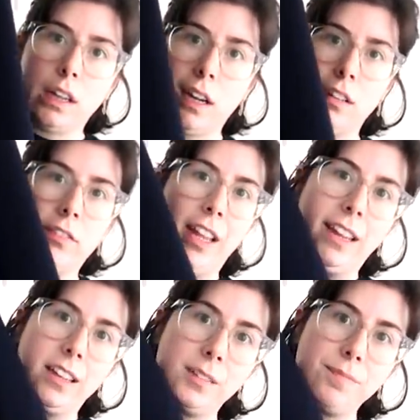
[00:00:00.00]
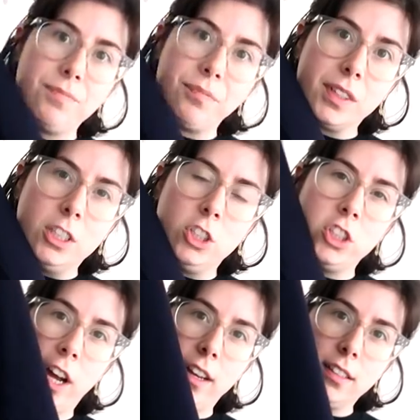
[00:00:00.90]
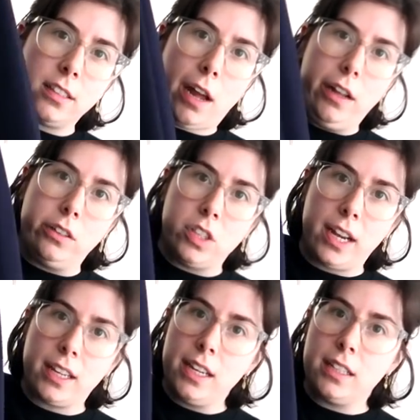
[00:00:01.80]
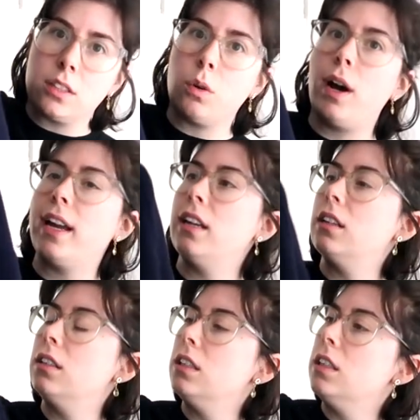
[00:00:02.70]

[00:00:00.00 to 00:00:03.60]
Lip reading: kind of like shirt style jacket. It's quite